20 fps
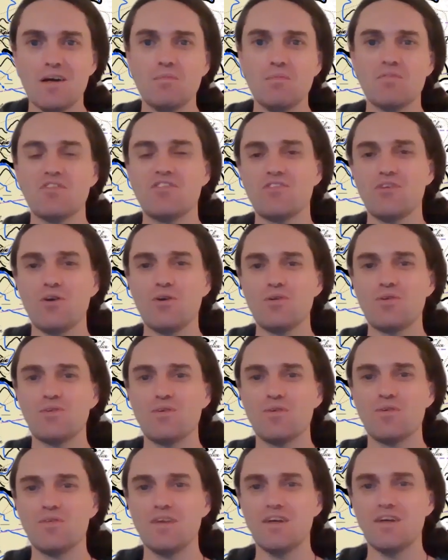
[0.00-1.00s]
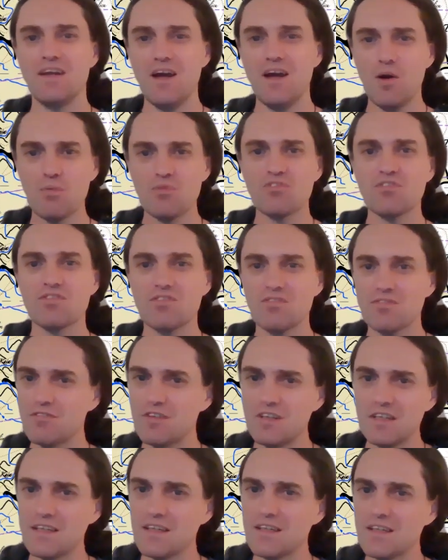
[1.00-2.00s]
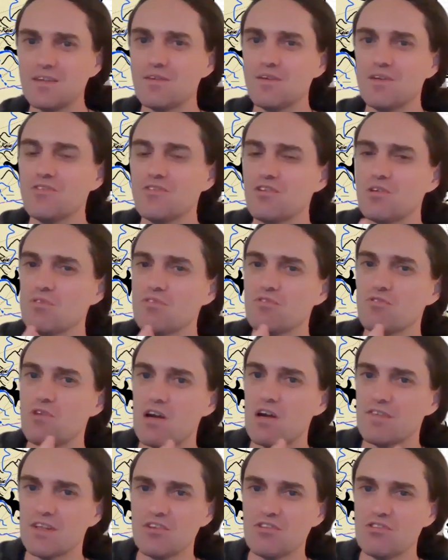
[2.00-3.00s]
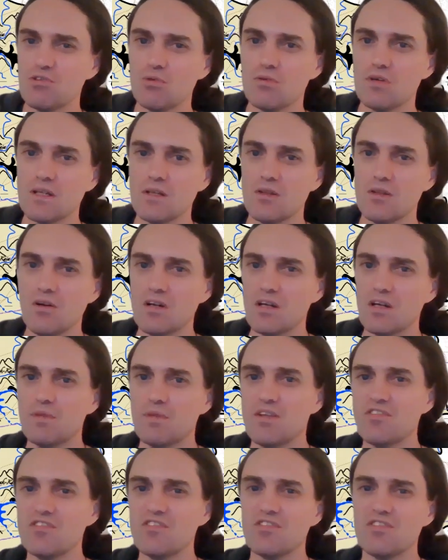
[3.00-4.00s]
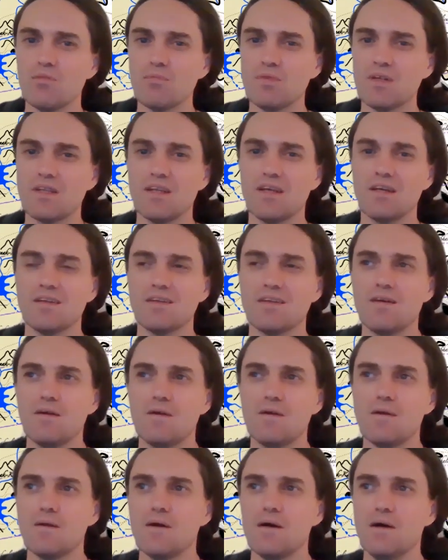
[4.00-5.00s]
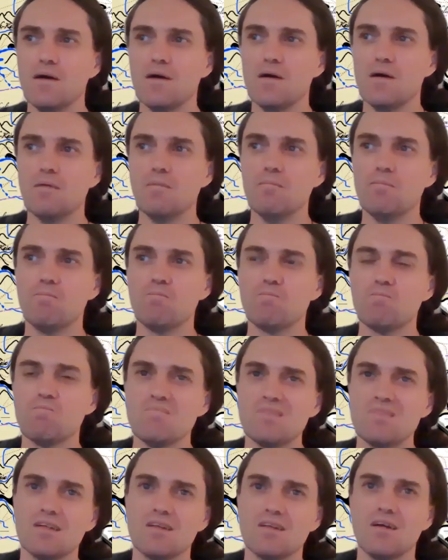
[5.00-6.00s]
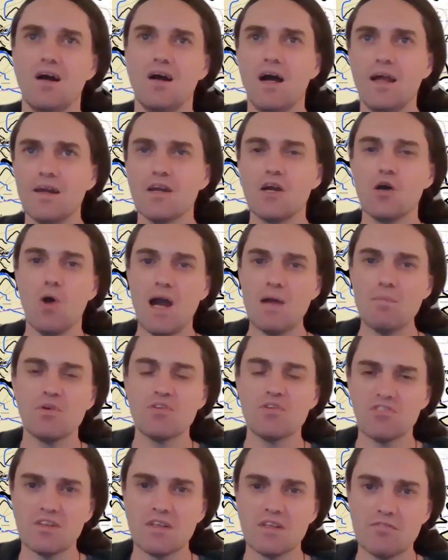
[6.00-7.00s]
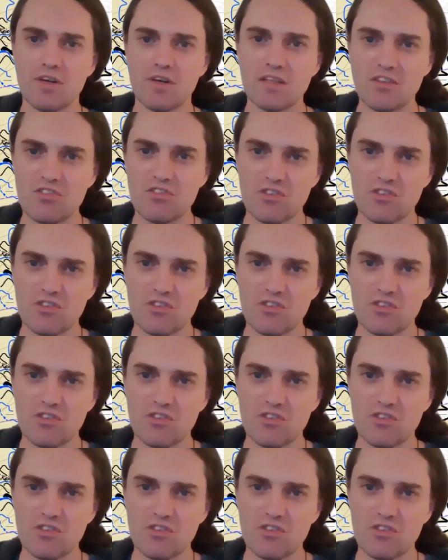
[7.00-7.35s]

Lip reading: So it helps really in terms of driving the story along. And this is something that, I don't know, I personally find this